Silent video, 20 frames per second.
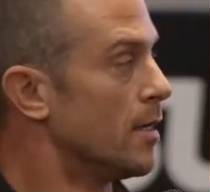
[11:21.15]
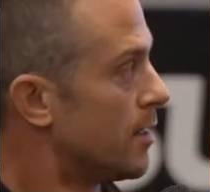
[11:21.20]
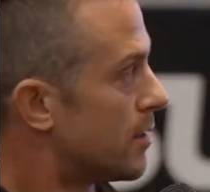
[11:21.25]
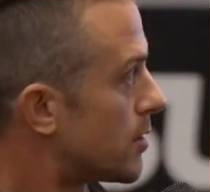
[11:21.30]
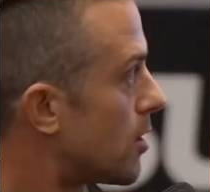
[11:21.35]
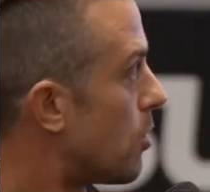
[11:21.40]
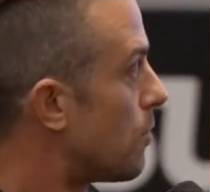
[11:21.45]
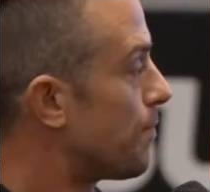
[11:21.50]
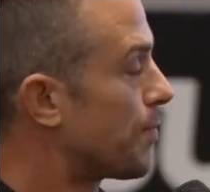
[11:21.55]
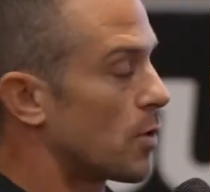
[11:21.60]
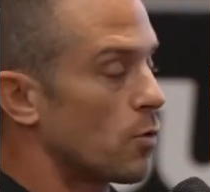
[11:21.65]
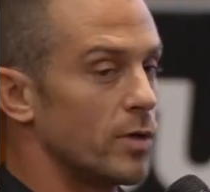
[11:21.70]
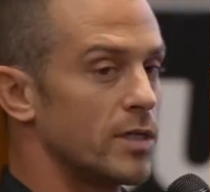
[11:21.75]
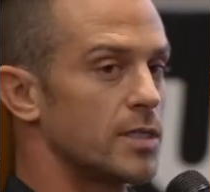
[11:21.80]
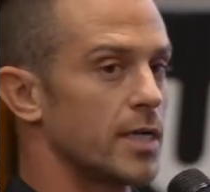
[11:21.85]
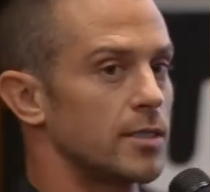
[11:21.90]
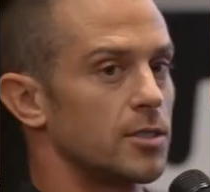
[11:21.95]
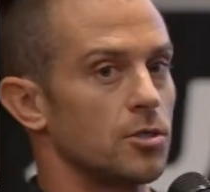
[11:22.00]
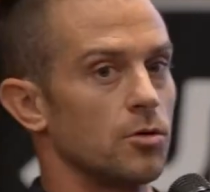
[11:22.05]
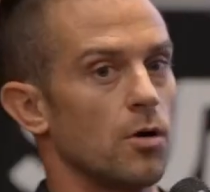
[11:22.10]
So we
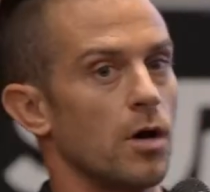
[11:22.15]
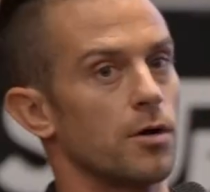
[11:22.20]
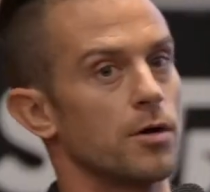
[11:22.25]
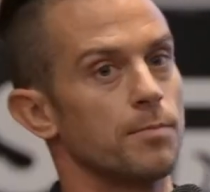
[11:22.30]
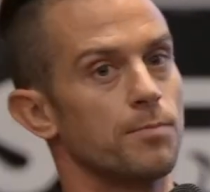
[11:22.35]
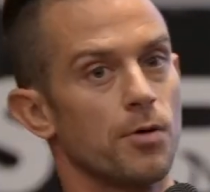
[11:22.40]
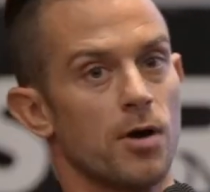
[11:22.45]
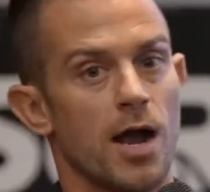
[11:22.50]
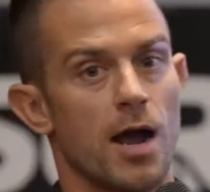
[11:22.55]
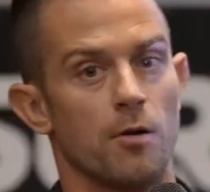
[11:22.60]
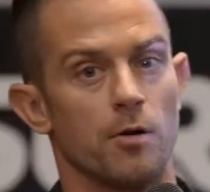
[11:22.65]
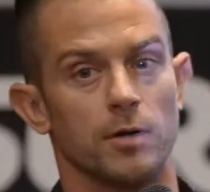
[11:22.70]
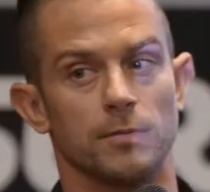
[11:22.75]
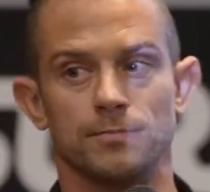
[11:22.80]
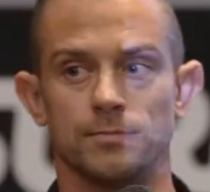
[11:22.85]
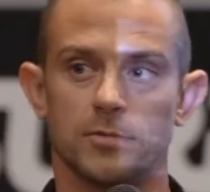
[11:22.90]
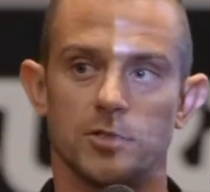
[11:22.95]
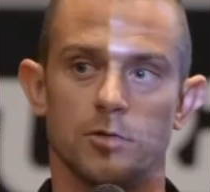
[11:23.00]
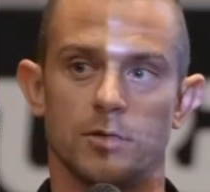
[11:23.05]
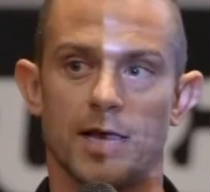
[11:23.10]
say 200 per hour,
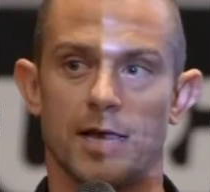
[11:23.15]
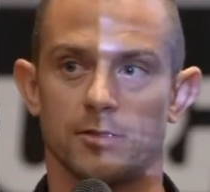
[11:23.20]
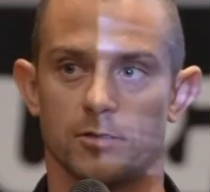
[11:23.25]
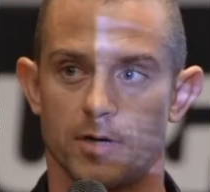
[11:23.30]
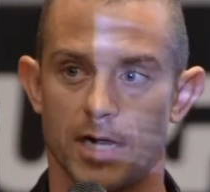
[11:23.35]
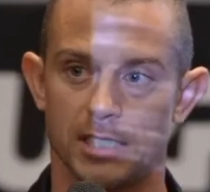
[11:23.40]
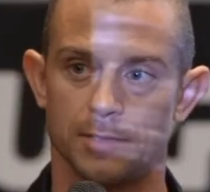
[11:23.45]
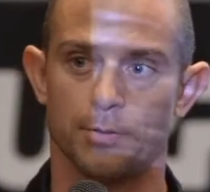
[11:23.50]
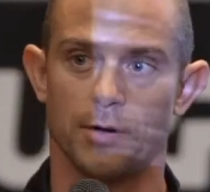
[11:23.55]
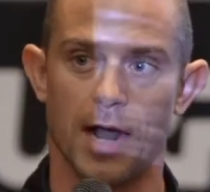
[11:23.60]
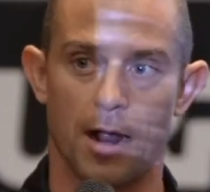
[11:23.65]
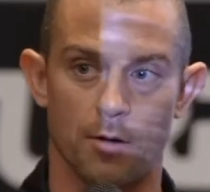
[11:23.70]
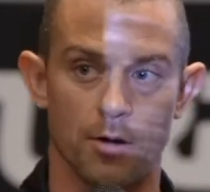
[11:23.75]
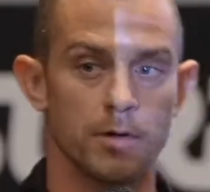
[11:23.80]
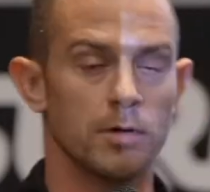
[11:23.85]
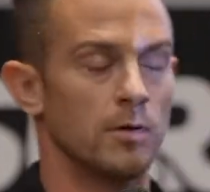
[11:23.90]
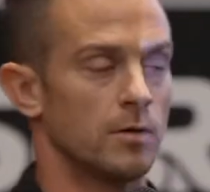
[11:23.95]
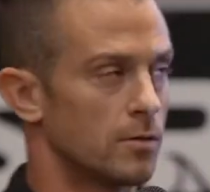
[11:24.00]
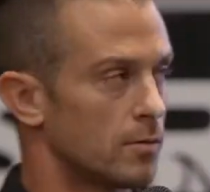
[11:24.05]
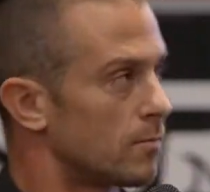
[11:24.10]
2,000 rides per hour,
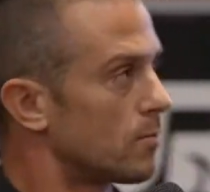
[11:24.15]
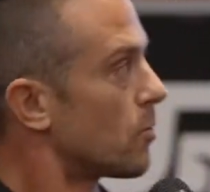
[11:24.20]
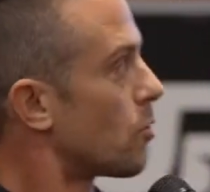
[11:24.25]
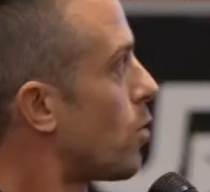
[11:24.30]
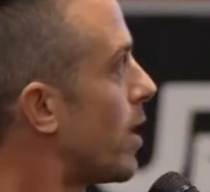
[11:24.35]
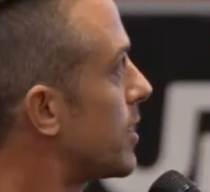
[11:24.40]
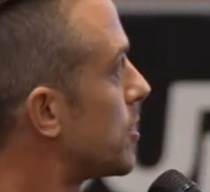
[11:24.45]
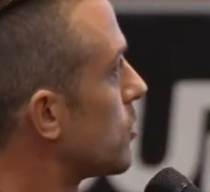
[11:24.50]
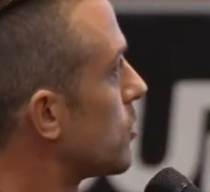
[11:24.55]
quite